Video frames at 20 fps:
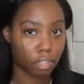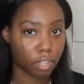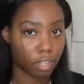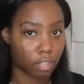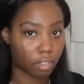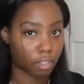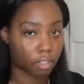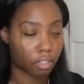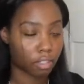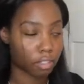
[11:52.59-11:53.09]
so
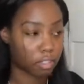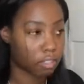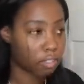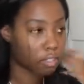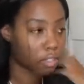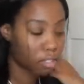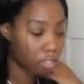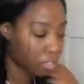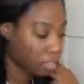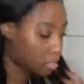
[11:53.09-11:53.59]
that's what I'm
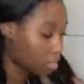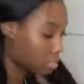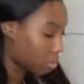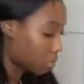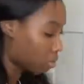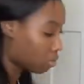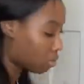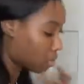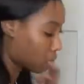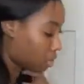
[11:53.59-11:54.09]
showing
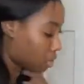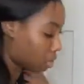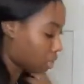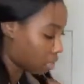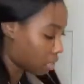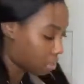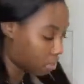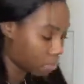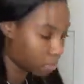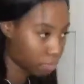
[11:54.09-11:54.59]
you with
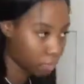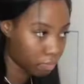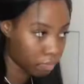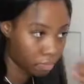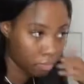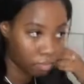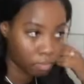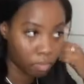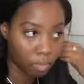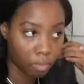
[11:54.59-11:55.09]
my hands.